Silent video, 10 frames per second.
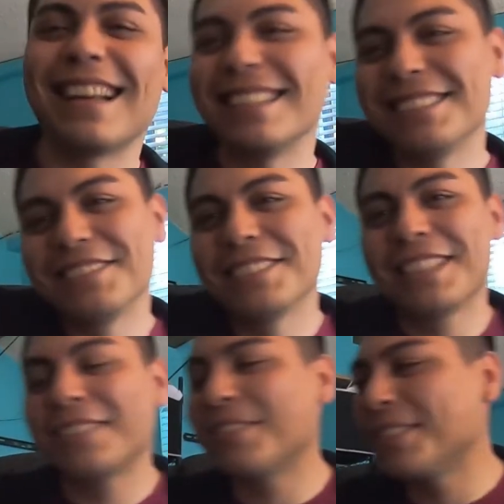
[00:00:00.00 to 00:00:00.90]
I just feel
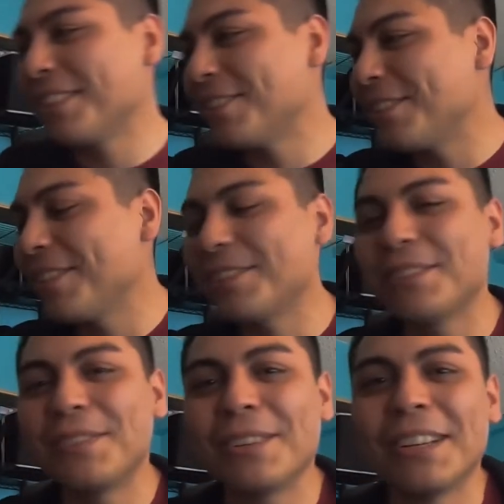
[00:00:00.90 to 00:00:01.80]
like, you know
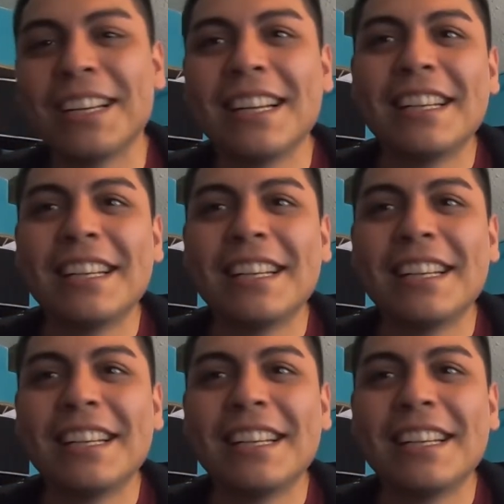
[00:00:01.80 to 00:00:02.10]
what for.